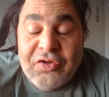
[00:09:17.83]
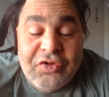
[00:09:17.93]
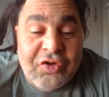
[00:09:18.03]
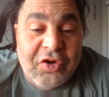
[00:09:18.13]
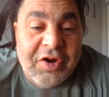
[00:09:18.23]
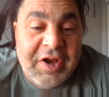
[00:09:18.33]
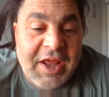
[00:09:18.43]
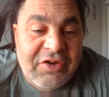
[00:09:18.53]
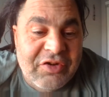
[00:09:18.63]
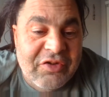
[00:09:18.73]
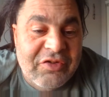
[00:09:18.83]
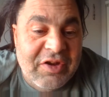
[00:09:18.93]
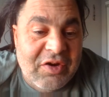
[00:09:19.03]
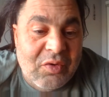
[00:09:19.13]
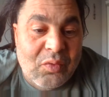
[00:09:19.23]
certain nations
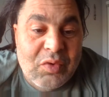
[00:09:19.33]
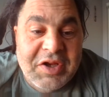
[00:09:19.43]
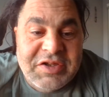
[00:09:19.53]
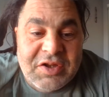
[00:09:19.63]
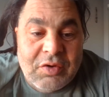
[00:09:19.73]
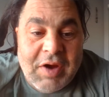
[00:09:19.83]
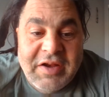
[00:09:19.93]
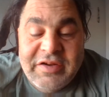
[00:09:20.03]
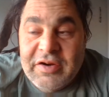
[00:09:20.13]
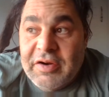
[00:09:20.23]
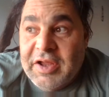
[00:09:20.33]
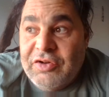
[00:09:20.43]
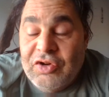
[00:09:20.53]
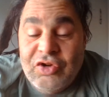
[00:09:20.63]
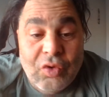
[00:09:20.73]
that reach the criteria
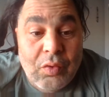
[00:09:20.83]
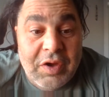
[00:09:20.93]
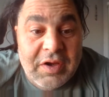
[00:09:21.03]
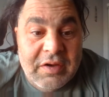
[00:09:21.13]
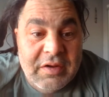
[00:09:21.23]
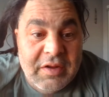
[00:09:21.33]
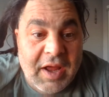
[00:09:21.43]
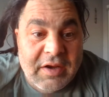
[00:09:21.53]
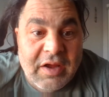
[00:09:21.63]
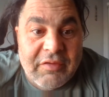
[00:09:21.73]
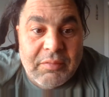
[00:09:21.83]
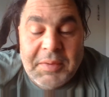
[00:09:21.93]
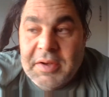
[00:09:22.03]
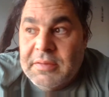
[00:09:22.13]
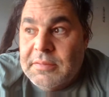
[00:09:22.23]
to join that
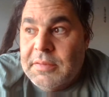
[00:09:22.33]
government.